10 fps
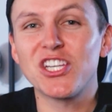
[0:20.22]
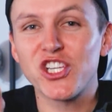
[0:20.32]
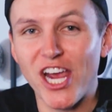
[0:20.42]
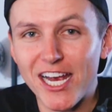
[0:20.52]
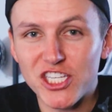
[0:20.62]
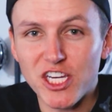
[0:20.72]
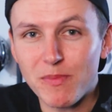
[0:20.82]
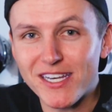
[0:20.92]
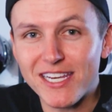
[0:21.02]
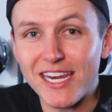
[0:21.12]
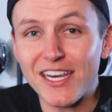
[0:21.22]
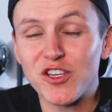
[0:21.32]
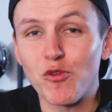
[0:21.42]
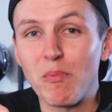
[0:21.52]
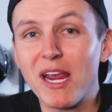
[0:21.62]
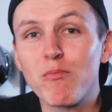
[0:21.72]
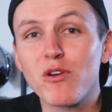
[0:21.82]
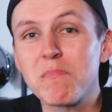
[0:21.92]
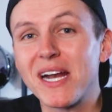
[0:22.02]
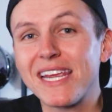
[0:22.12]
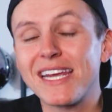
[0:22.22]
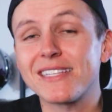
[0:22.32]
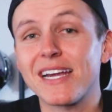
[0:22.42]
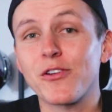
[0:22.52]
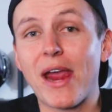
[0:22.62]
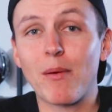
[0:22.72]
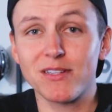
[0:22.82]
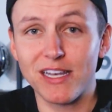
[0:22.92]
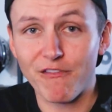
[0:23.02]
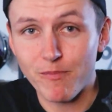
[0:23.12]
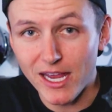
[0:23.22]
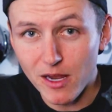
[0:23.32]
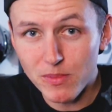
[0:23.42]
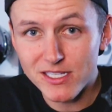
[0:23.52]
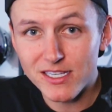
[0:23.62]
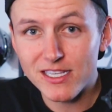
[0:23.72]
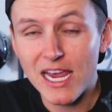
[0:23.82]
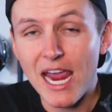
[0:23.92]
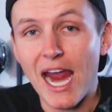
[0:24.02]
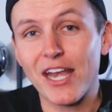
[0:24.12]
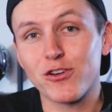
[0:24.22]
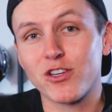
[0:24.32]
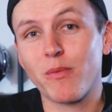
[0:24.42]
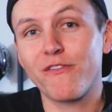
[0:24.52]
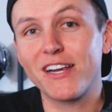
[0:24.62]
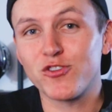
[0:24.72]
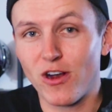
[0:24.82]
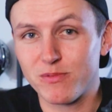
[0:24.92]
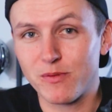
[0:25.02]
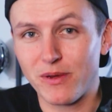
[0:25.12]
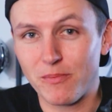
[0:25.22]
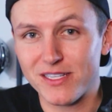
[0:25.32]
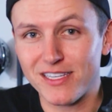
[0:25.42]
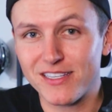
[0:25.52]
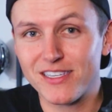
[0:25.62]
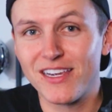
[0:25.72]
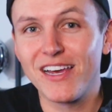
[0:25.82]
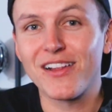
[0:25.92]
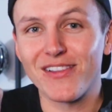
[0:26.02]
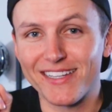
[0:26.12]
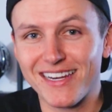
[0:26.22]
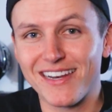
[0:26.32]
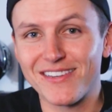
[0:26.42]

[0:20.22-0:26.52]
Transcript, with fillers: ChatGPT to make more money inside your Amazon FBA business and your Shopify dropshipping business let's get